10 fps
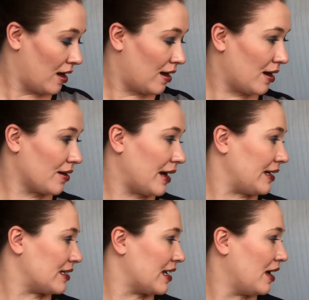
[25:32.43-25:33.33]
All
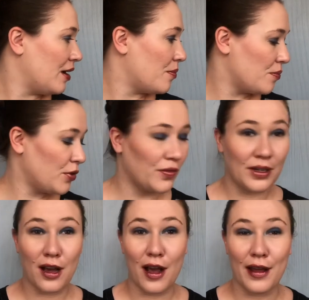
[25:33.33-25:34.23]
right, moving
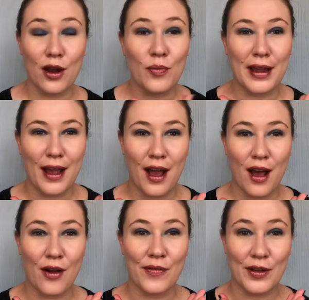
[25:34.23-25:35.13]
on, we
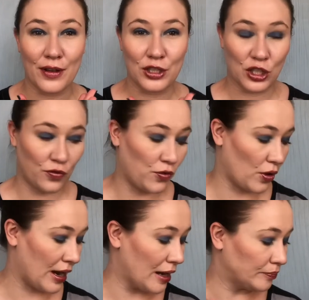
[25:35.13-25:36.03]
have
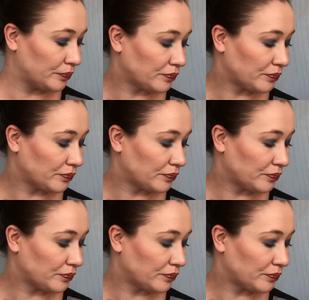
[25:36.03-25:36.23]
Sephora.